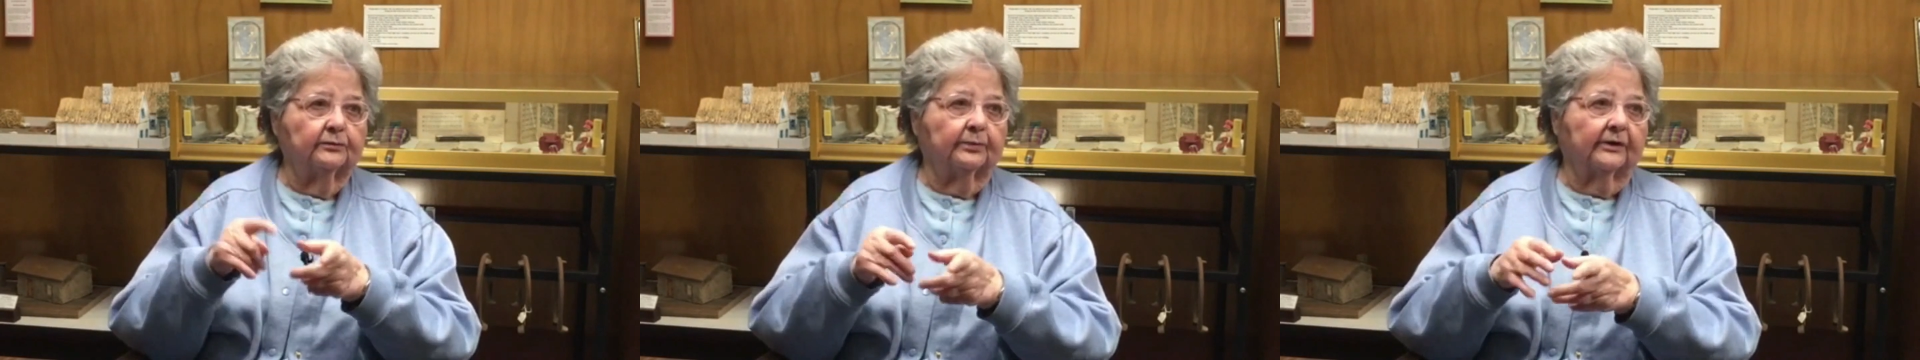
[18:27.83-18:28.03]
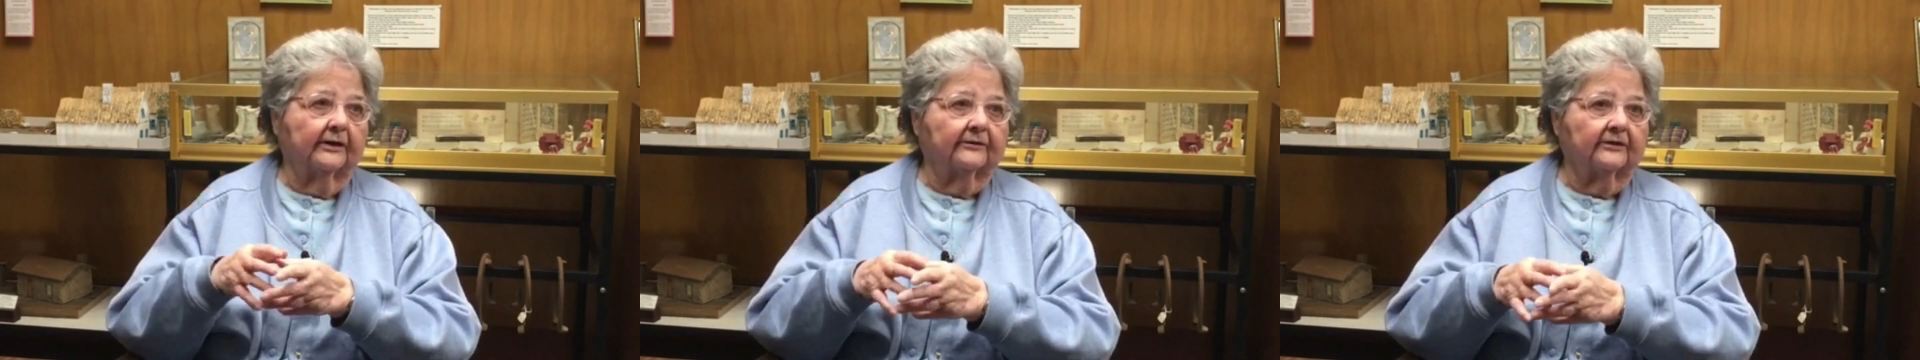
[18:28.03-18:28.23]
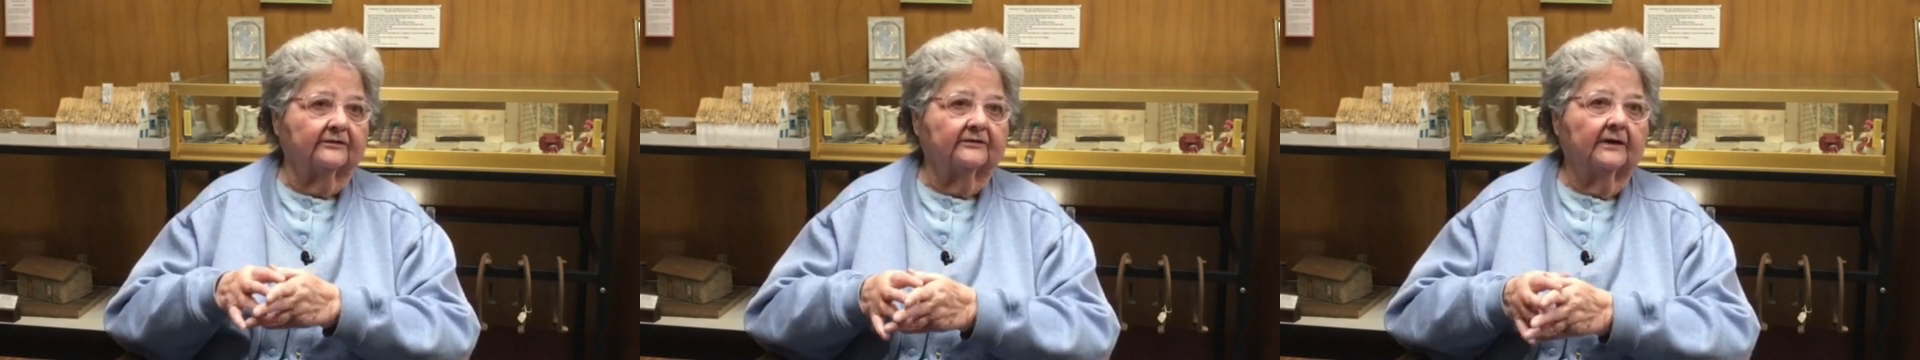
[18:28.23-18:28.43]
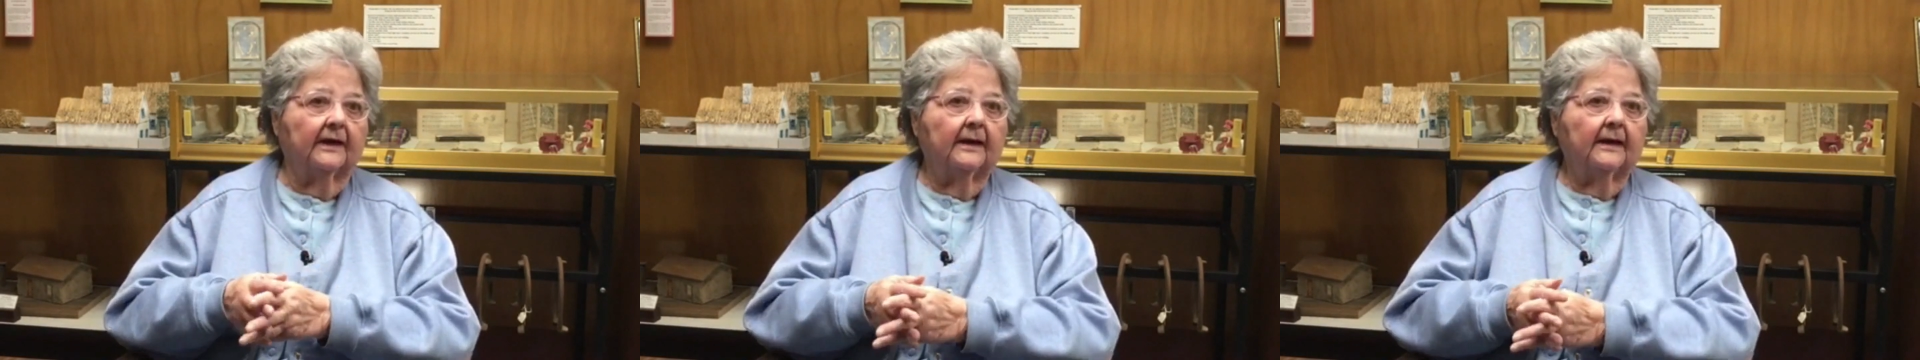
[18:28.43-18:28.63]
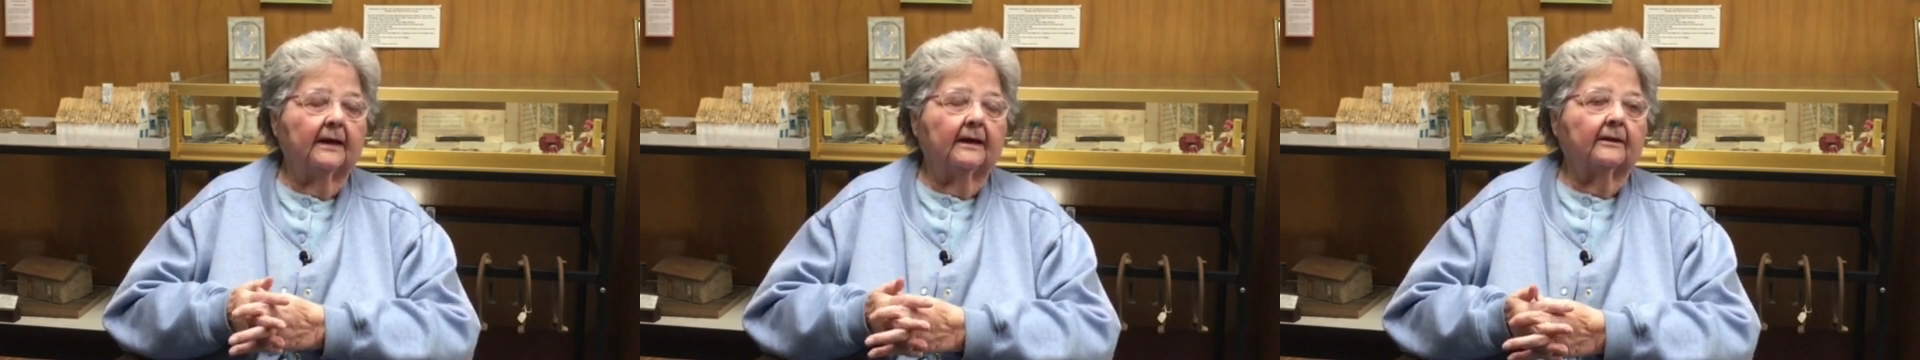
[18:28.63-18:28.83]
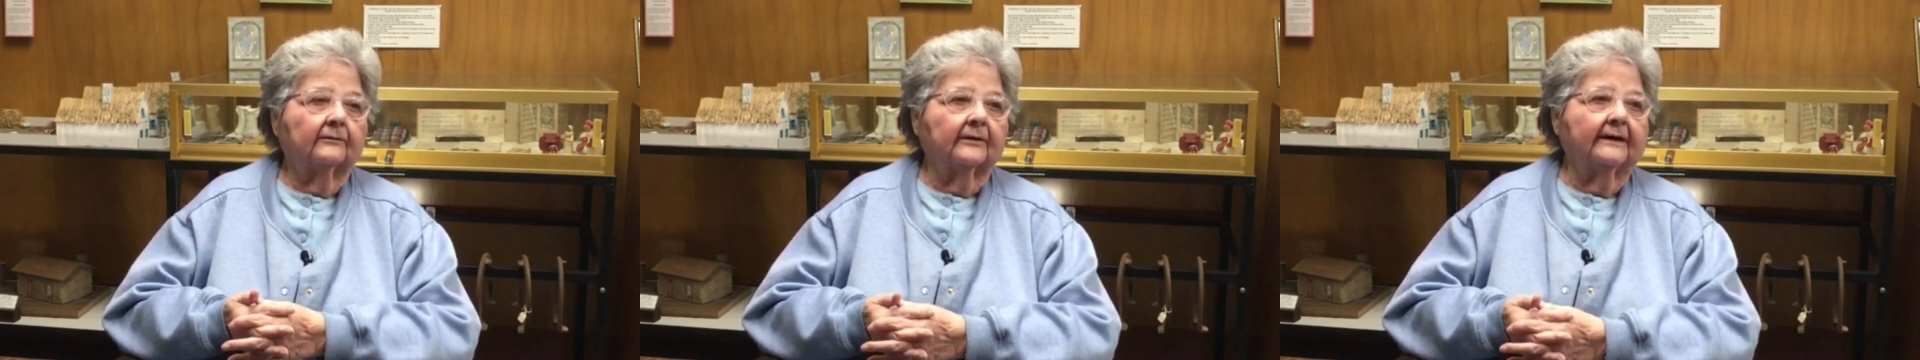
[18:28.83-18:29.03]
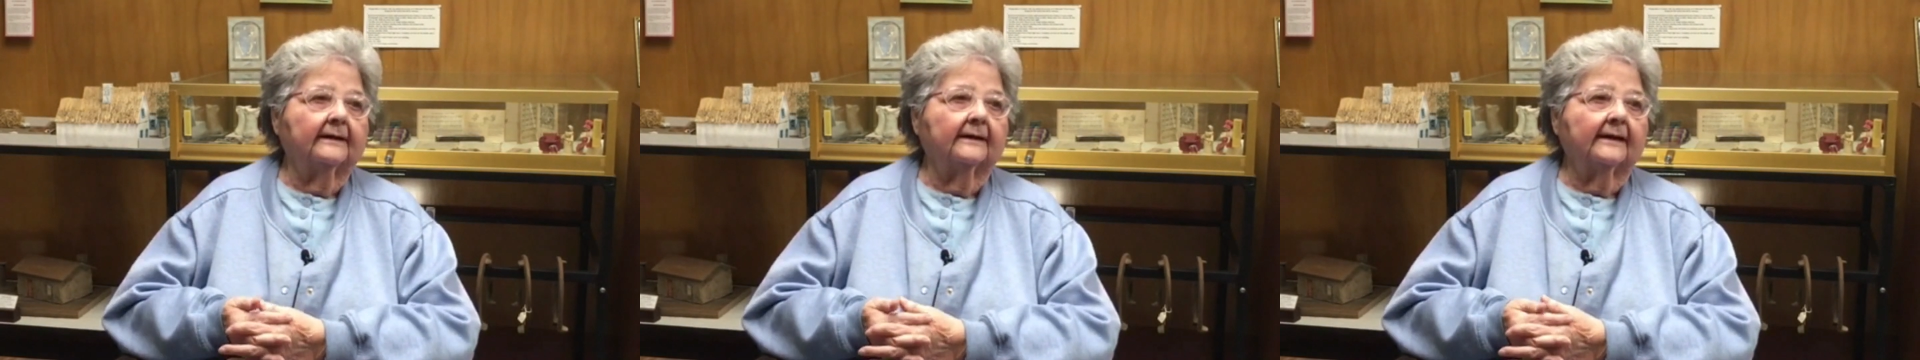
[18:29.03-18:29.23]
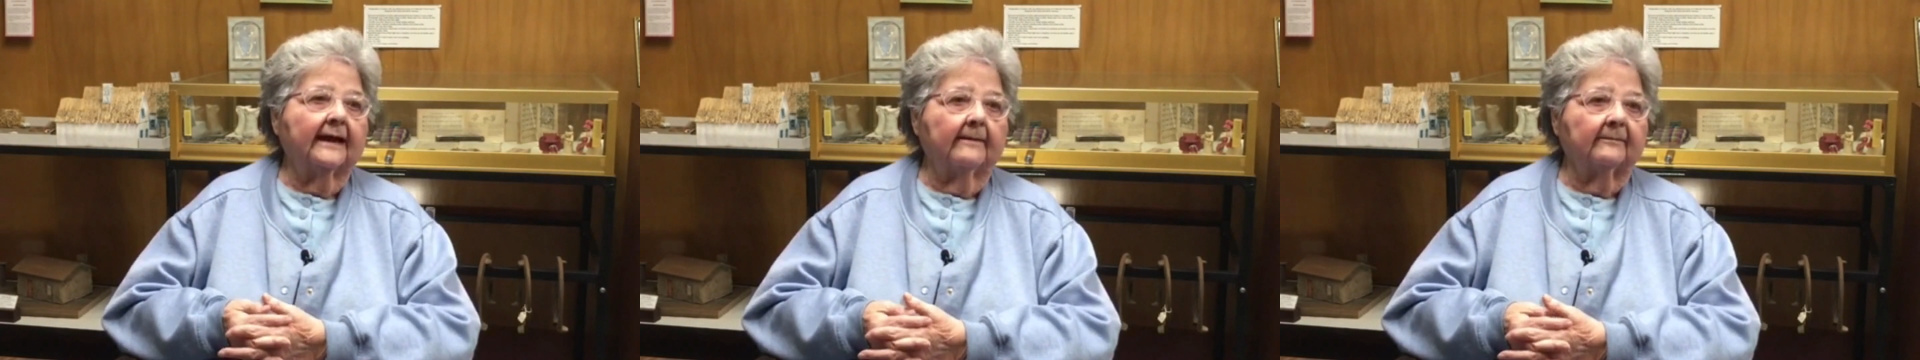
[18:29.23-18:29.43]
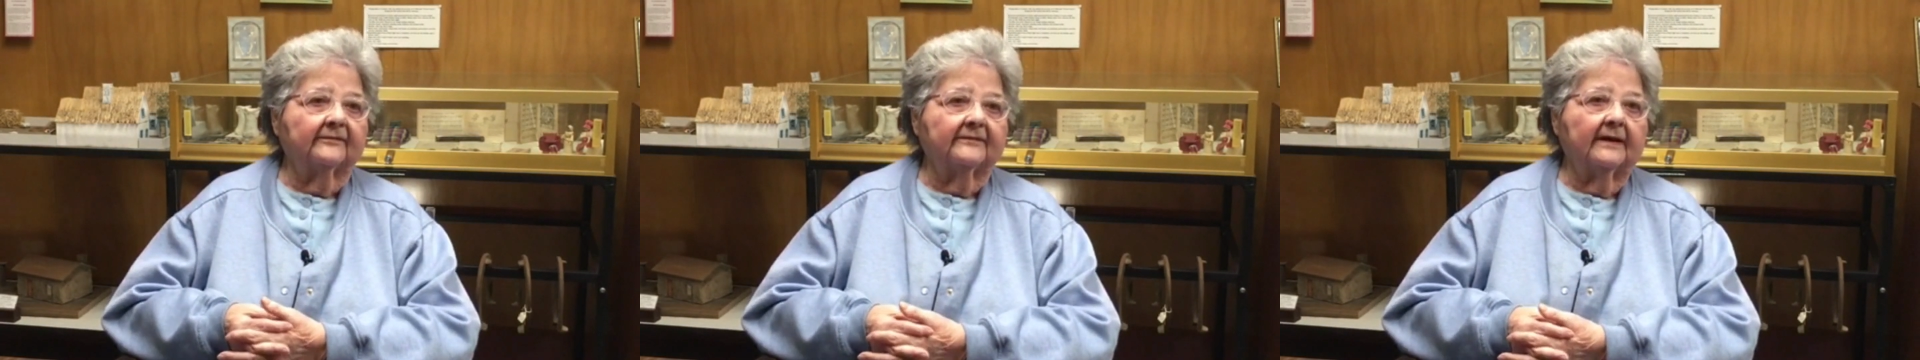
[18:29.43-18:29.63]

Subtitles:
brothers, Raiding camps.